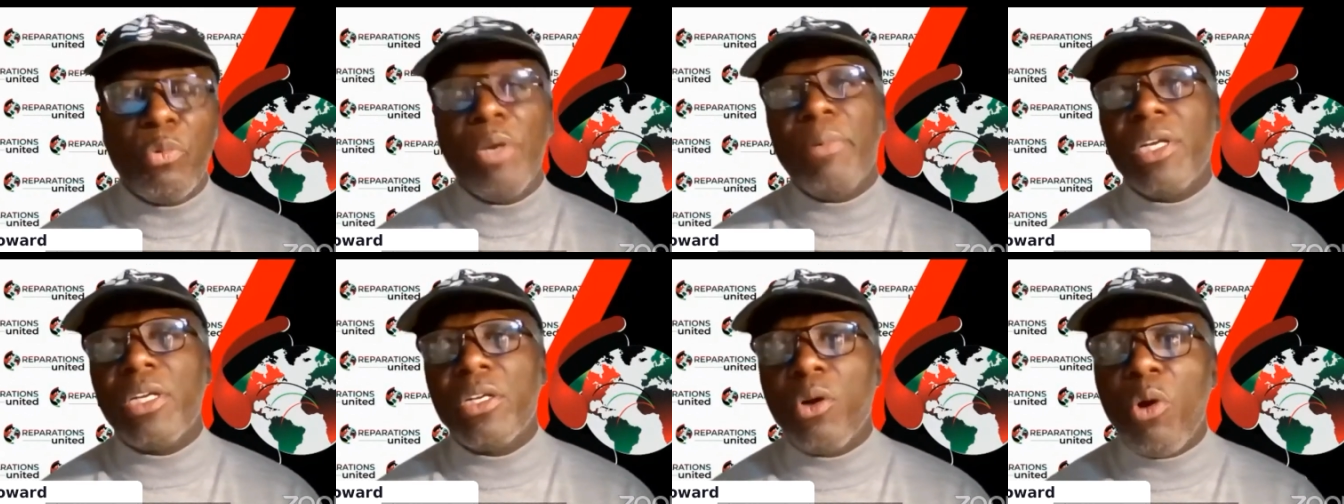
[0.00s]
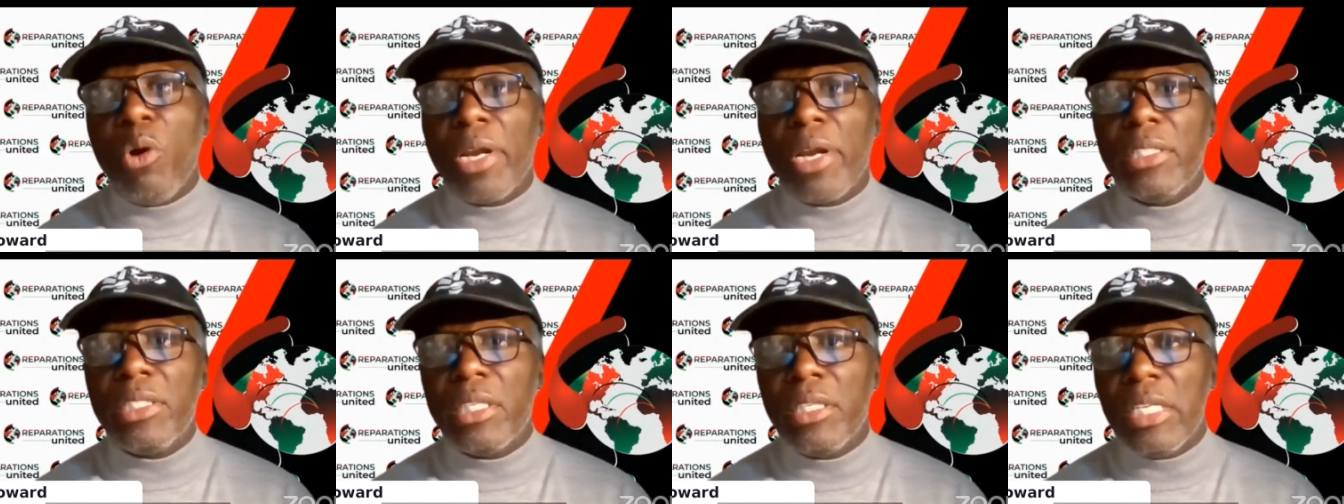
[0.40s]
We've been
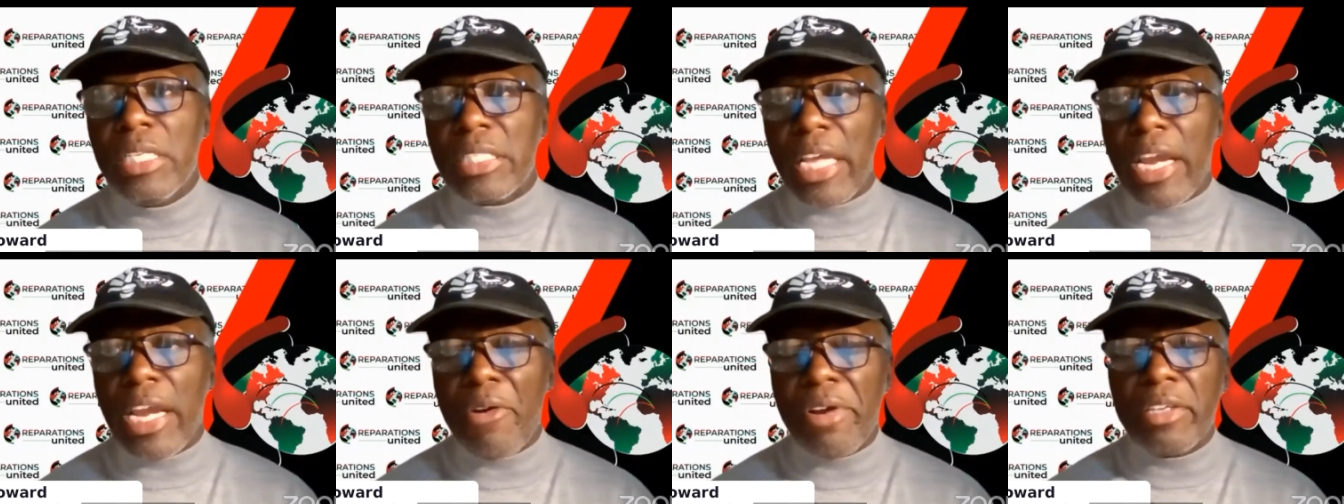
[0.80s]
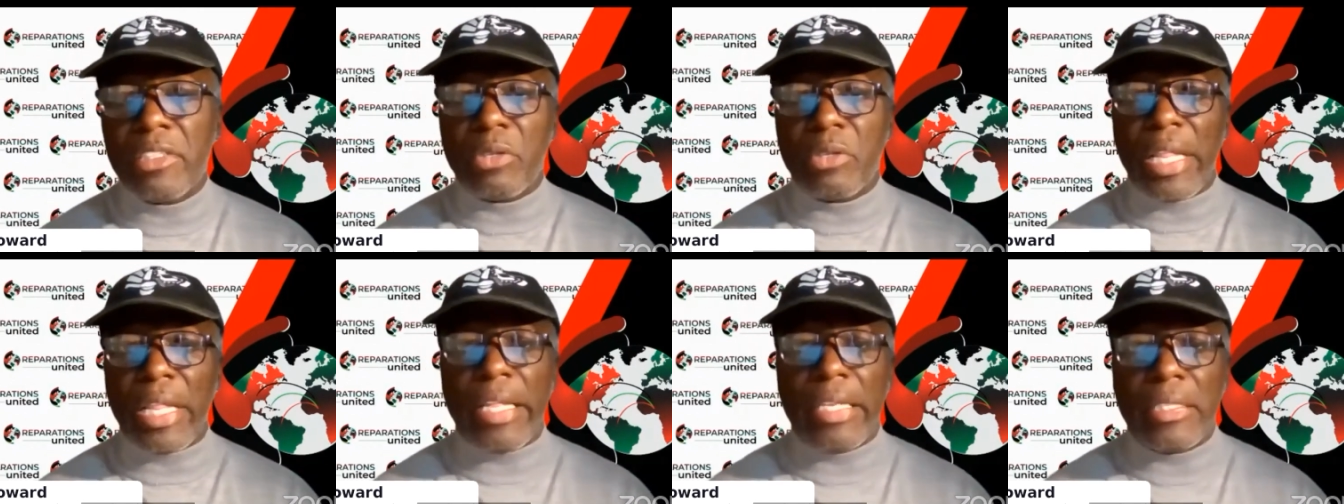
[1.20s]
going into these
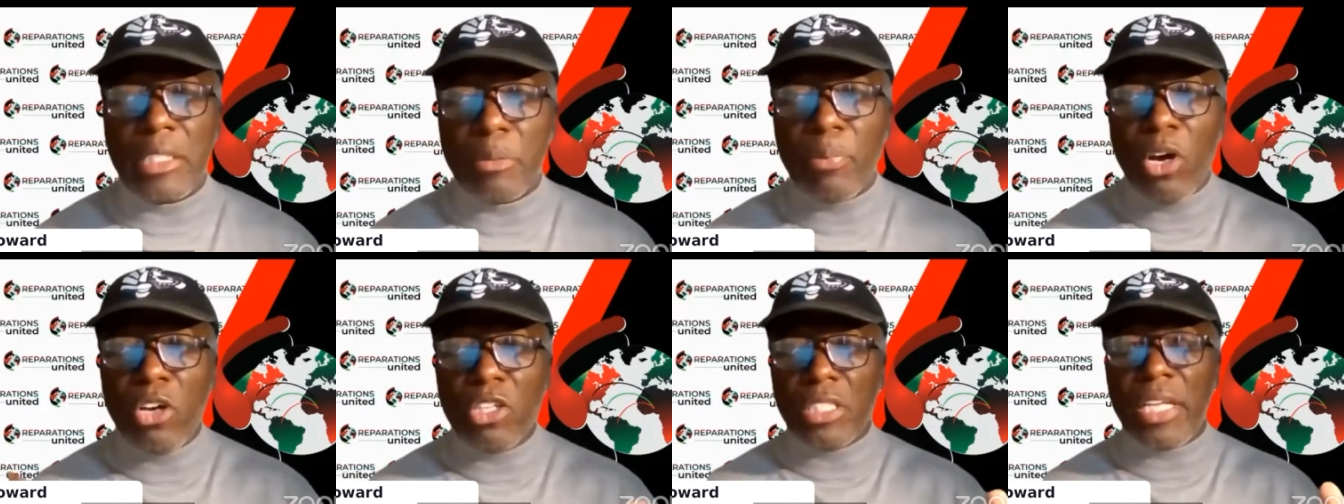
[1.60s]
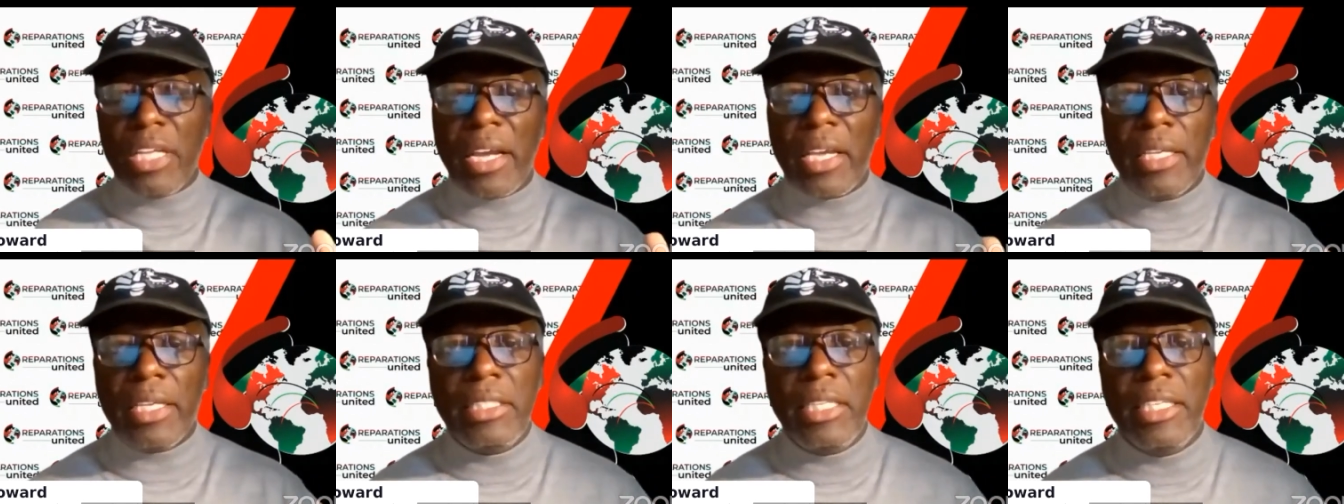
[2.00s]
areas that supposedly
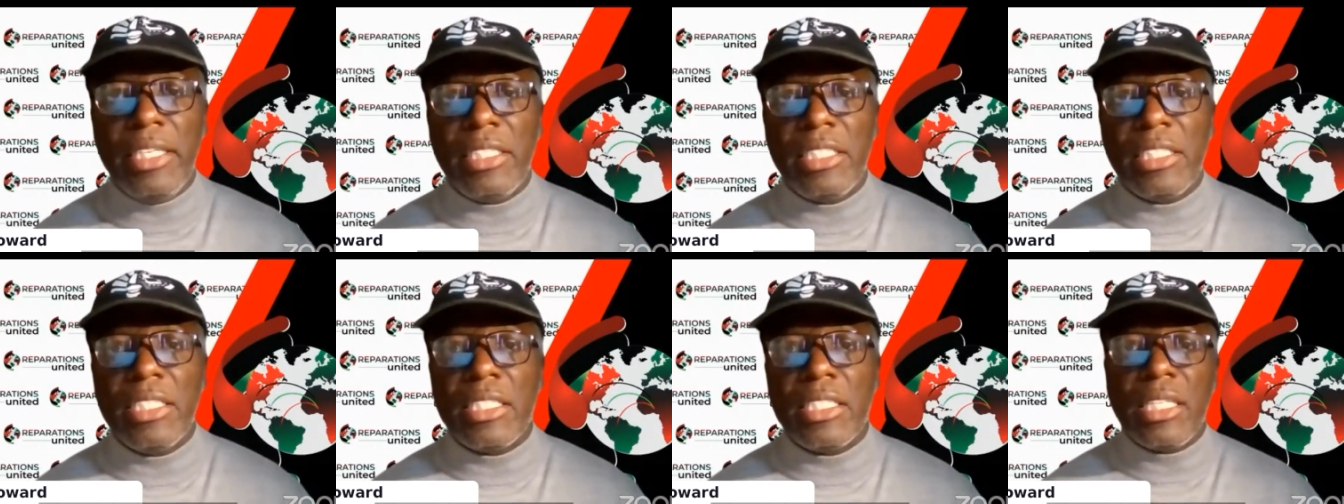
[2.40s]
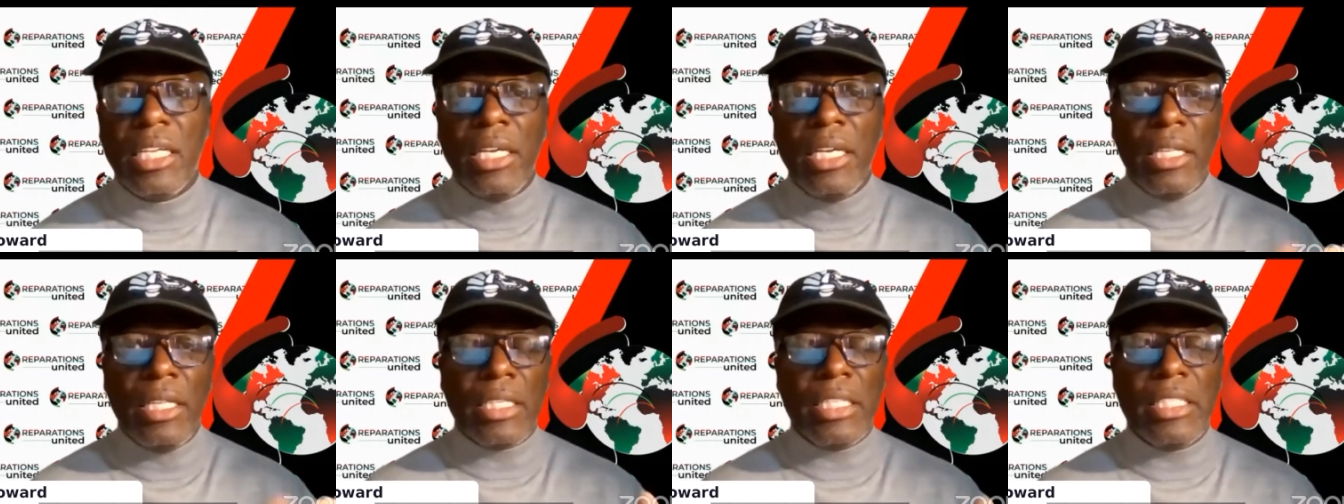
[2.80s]
are contentious,
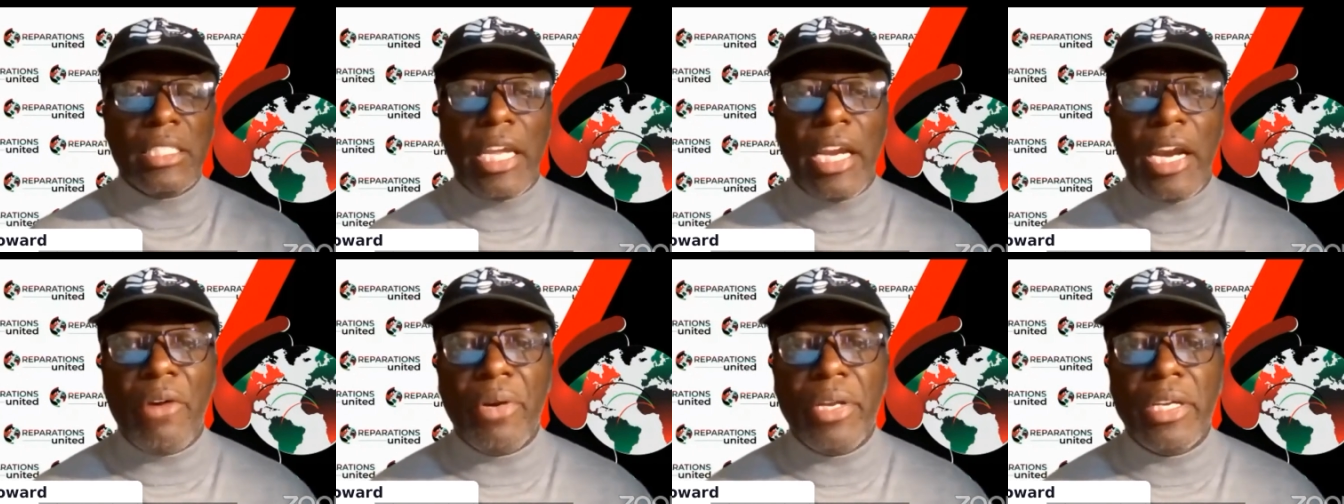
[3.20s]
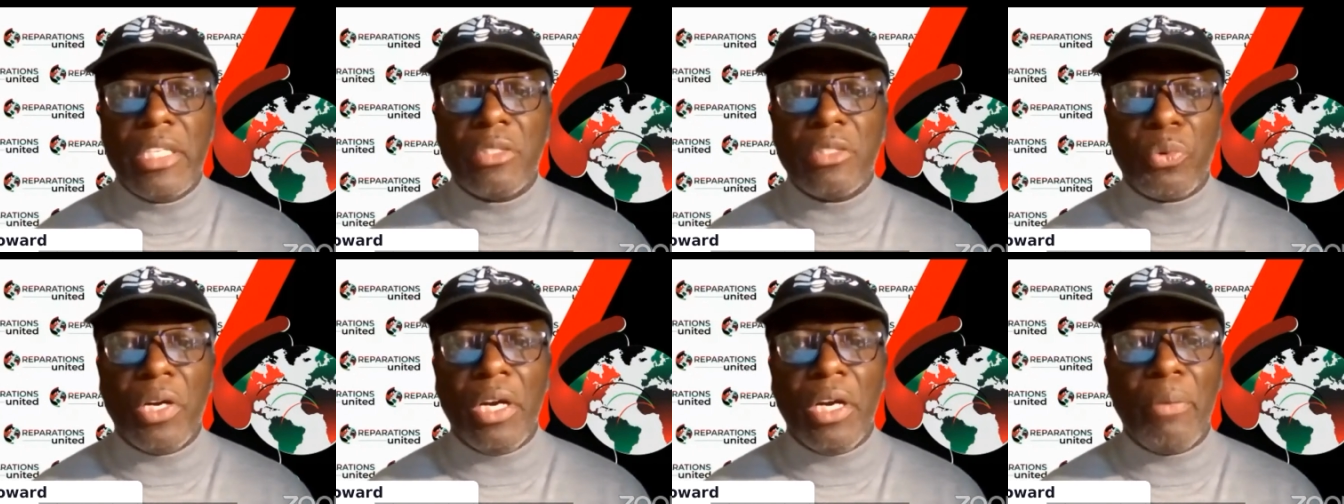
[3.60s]
these
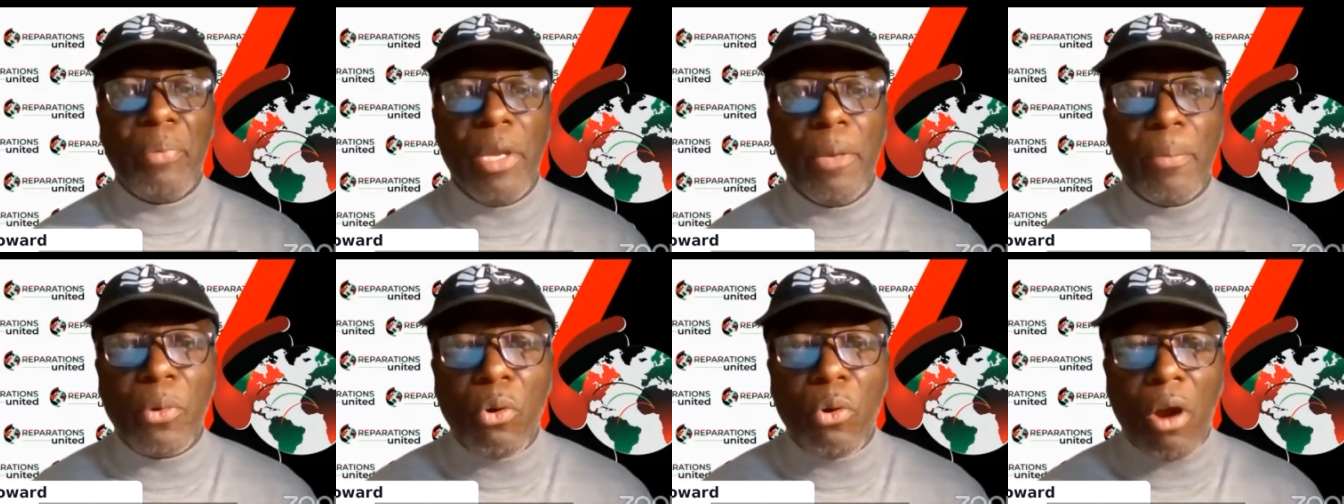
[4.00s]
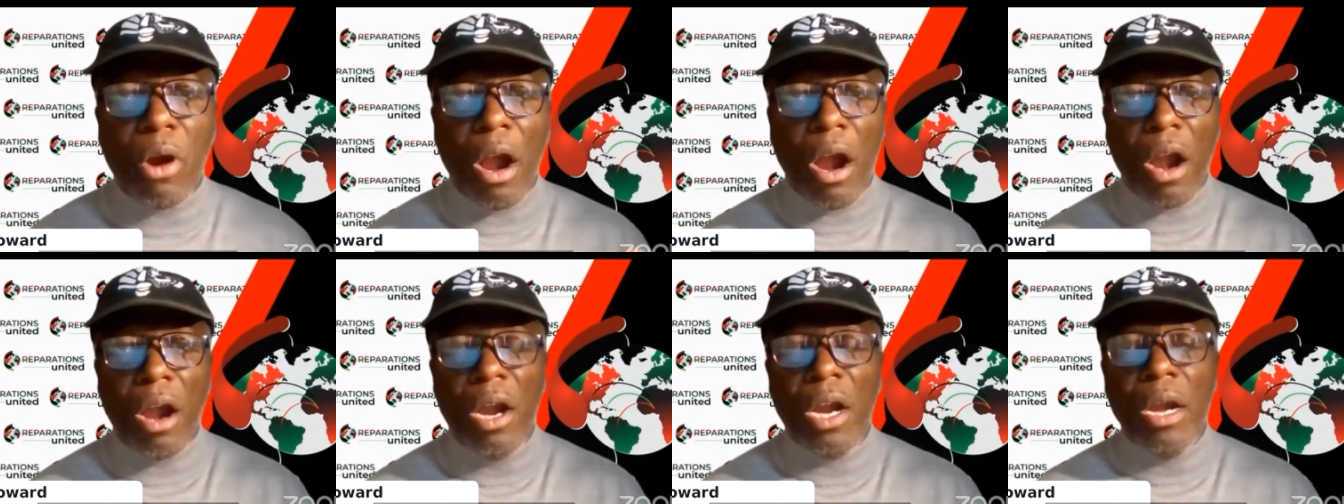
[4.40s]
areas where people
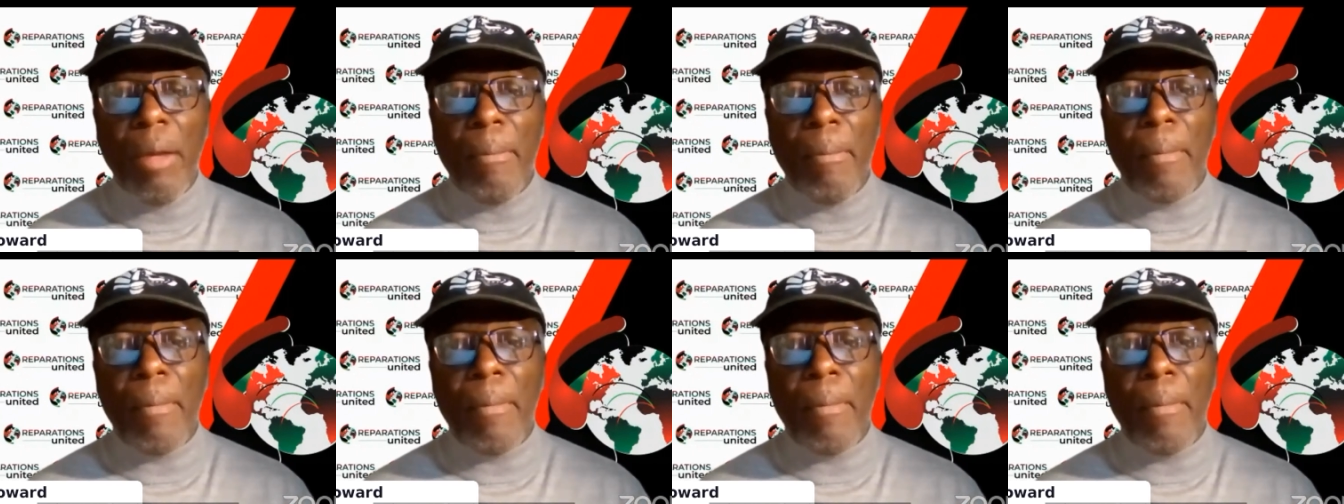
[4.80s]
are